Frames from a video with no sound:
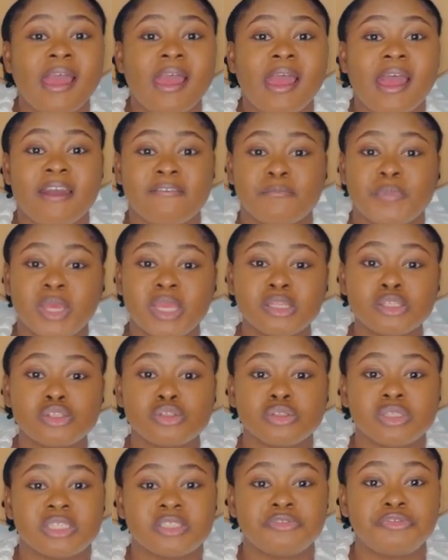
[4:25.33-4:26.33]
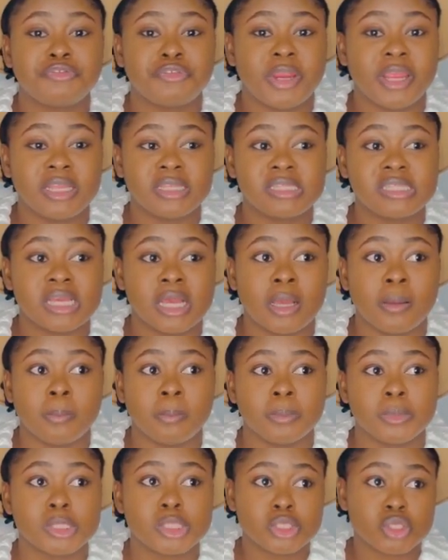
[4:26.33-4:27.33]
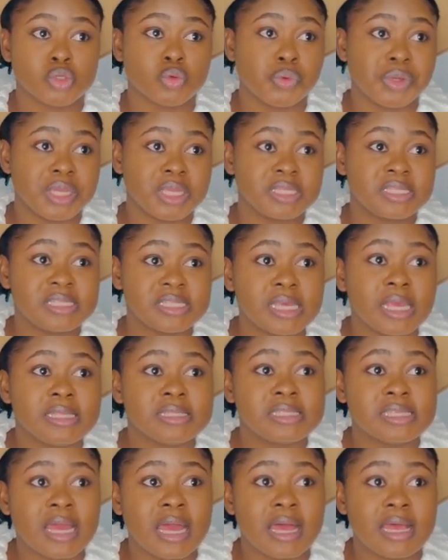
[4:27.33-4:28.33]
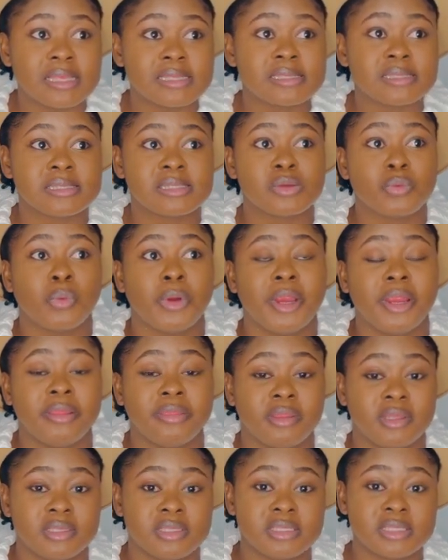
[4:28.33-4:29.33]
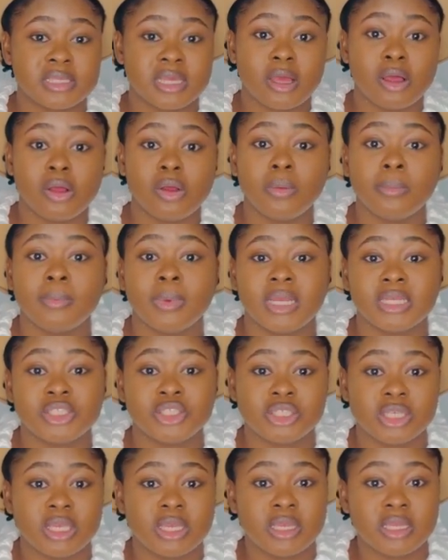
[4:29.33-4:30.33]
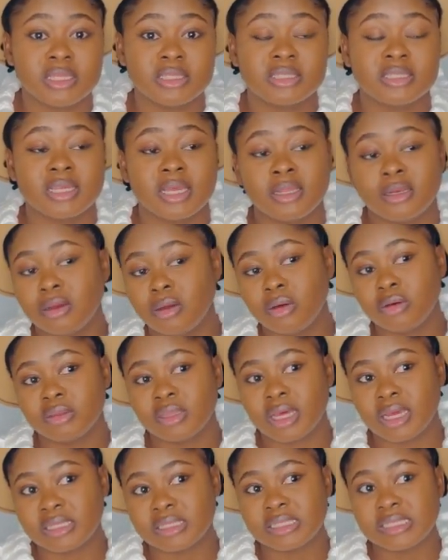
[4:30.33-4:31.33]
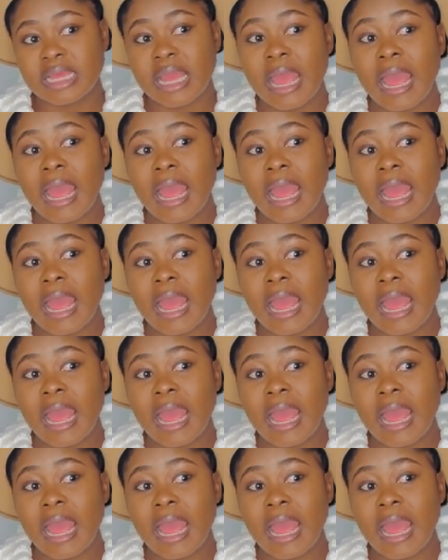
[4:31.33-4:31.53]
I've been to different sewing centers where they sell machines and all that.